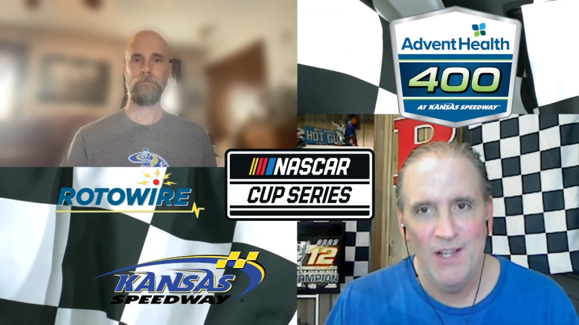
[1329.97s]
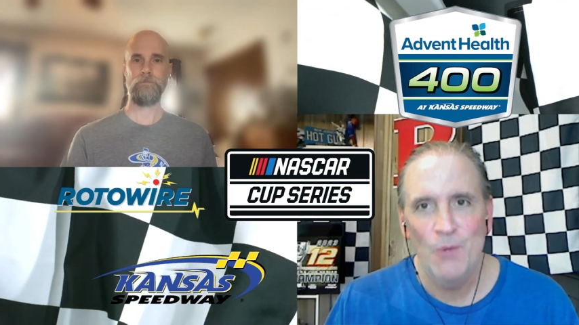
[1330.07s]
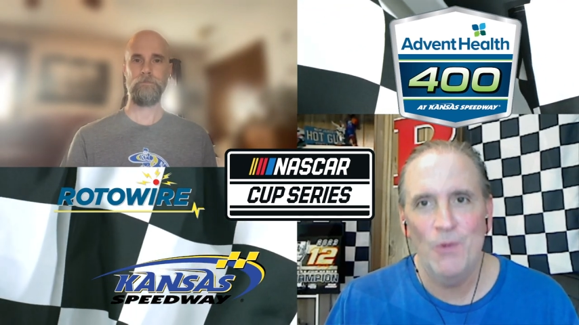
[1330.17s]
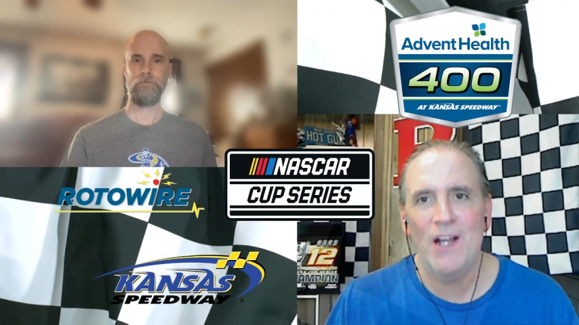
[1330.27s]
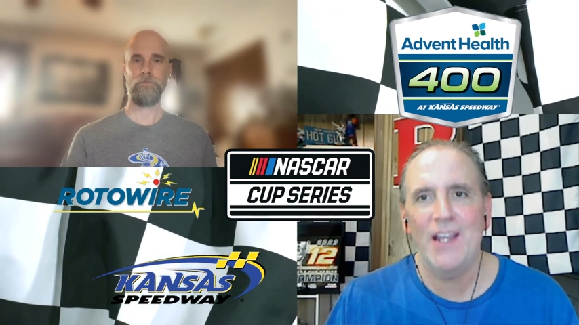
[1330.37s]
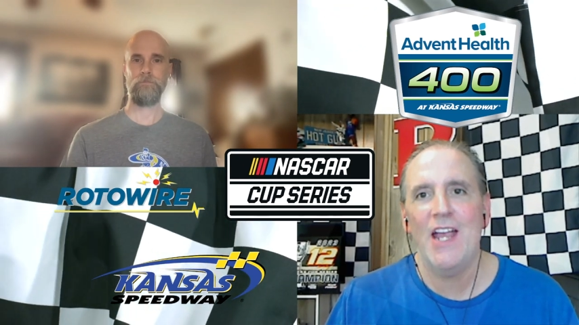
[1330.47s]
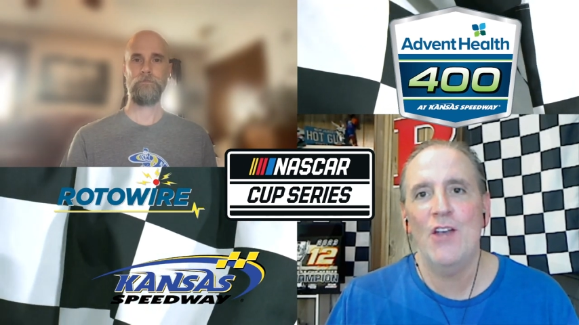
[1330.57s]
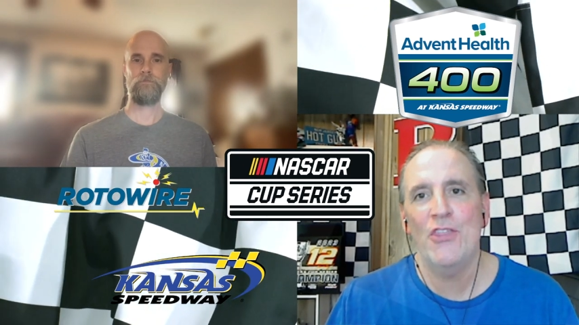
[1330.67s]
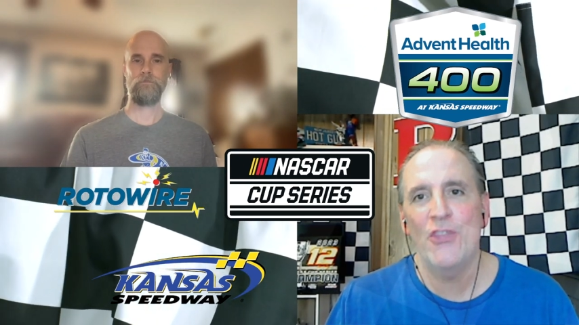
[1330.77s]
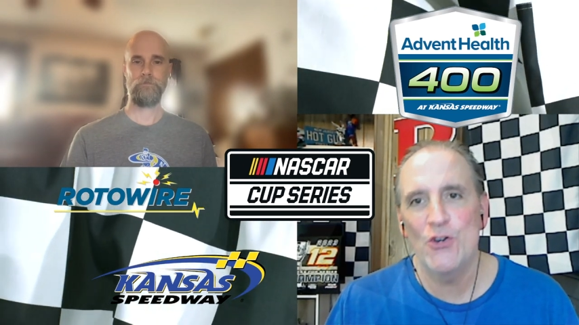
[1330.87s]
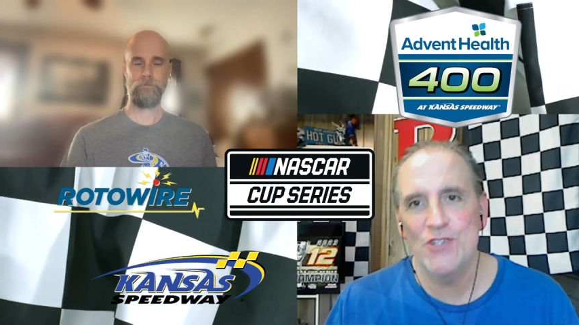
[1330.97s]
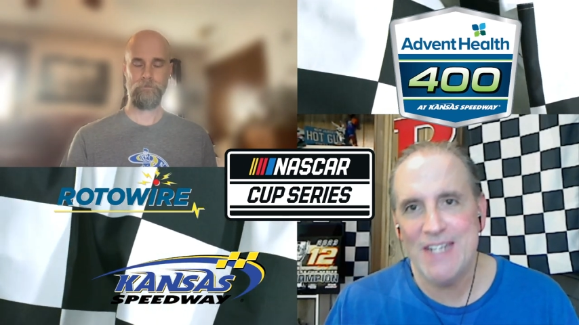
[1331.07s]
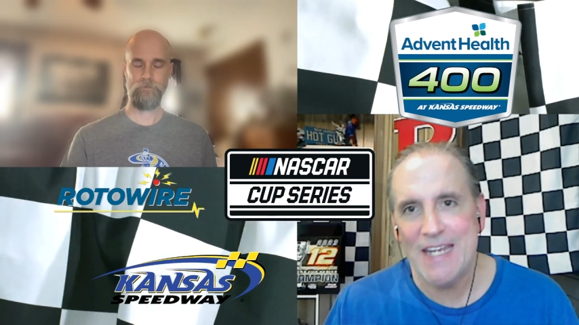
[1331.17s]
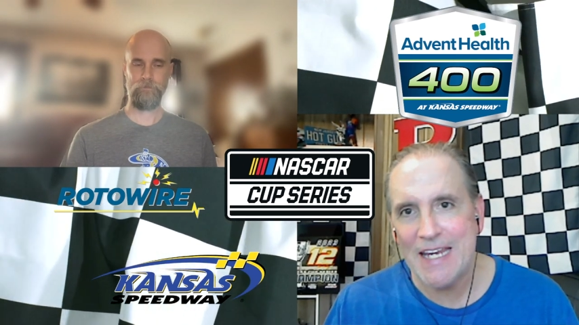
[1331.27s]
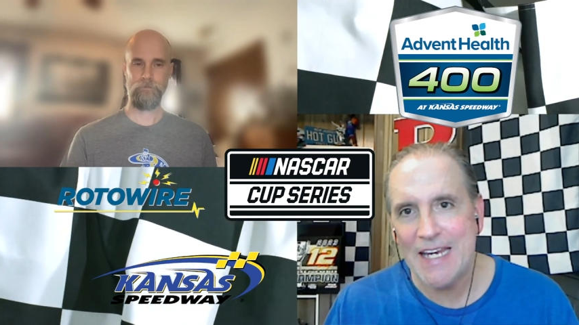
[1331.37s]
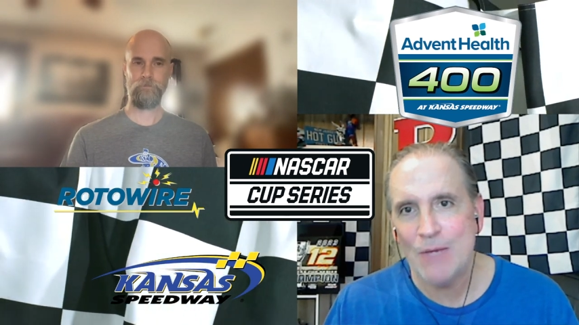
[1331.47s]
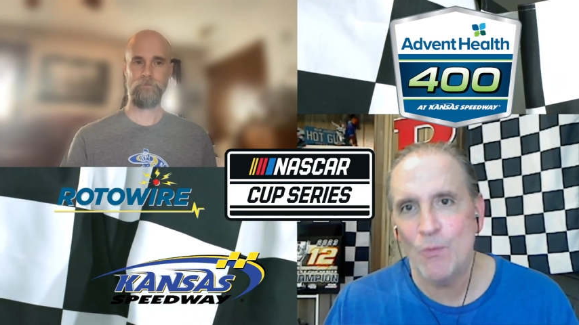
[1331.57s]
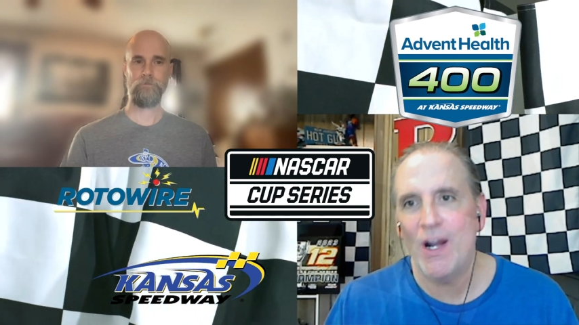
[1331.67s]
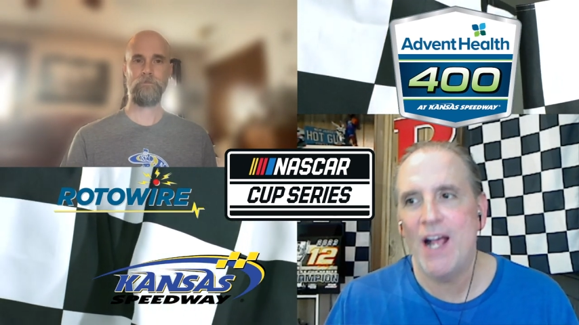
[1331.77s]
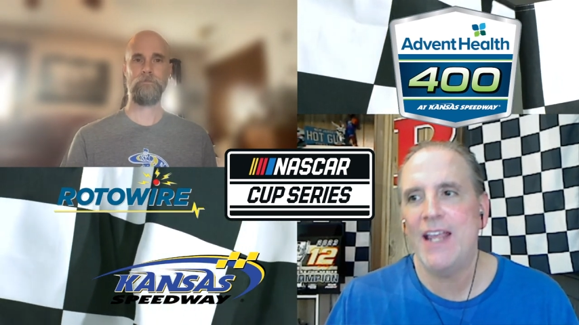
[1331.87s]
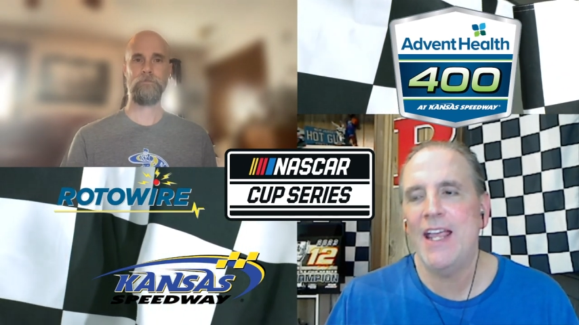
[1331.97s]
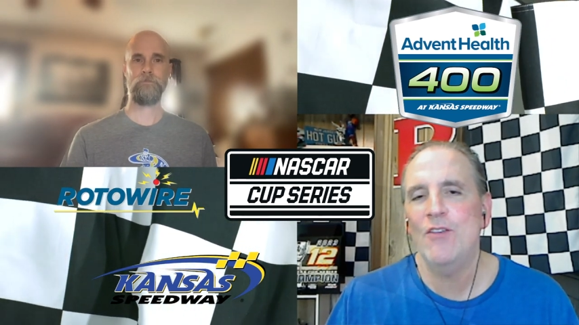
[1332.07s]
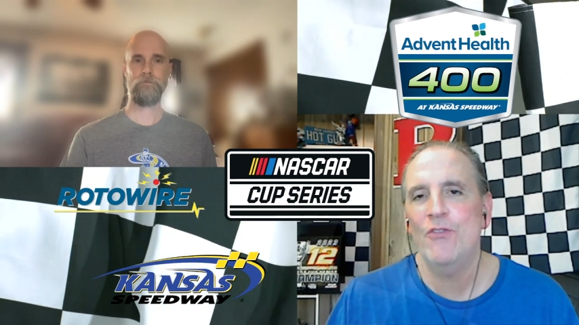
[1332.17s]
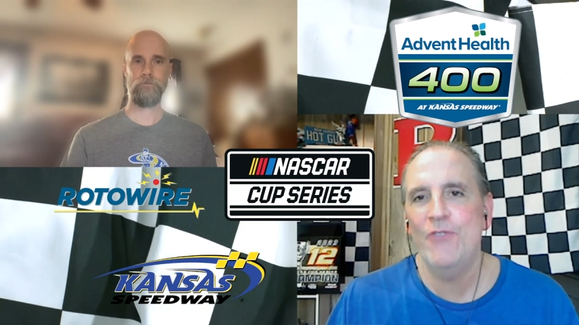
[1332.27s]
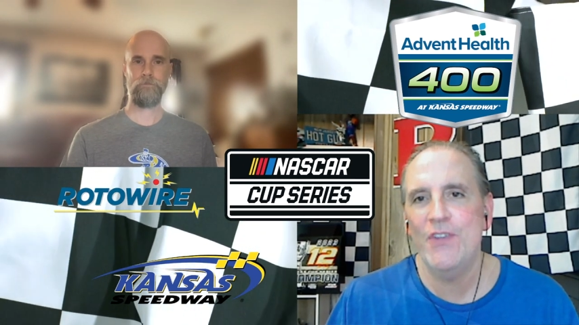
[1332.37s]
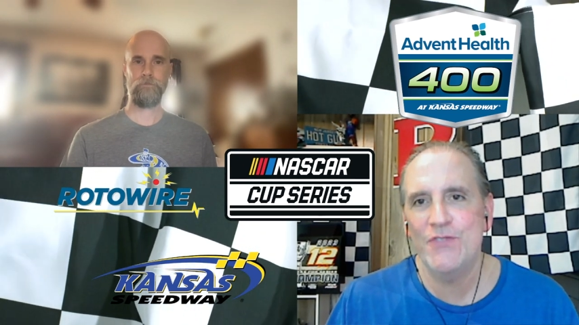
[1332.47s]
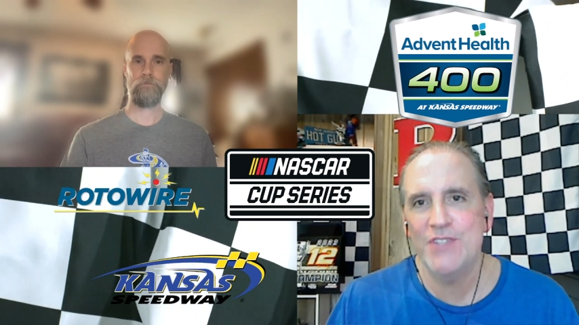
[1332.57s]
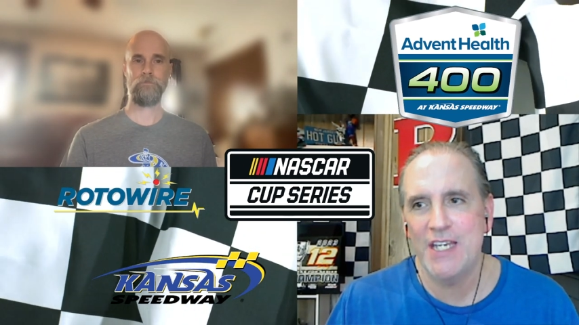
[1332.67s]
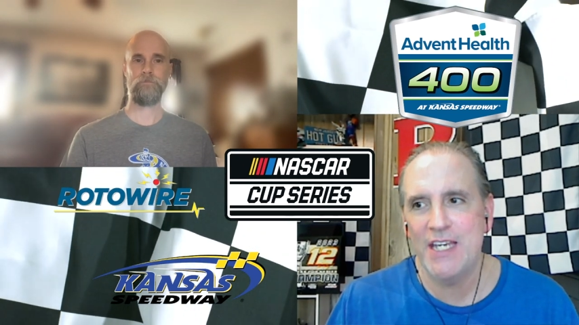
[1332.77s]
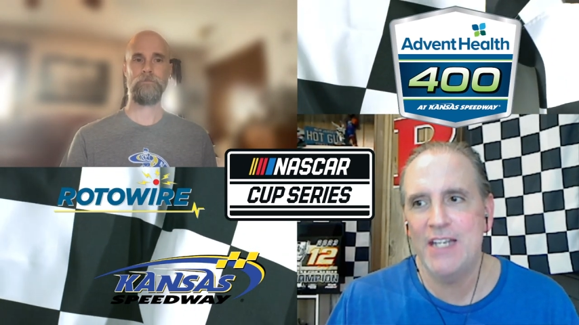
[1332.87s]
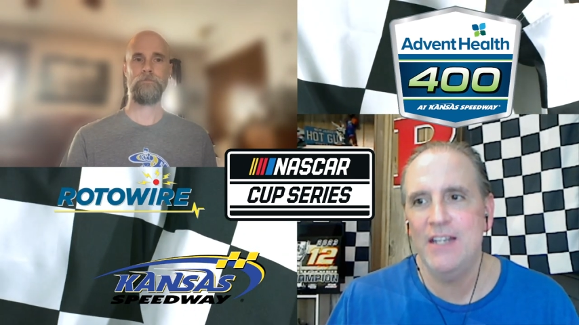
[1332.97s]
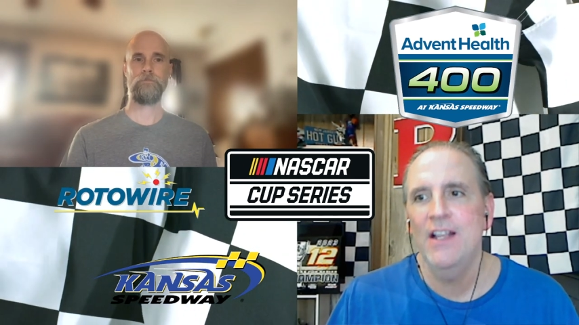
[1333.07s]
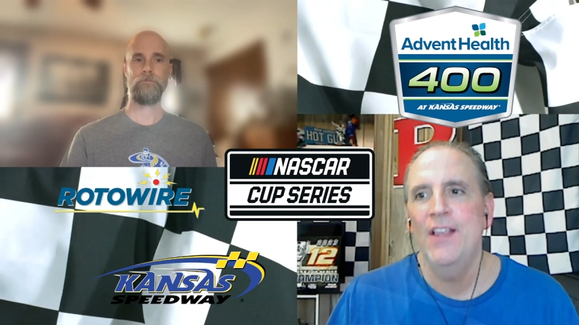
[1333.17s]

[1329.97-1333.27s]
Speaker 1: We're not getting 13. We're not getting 15.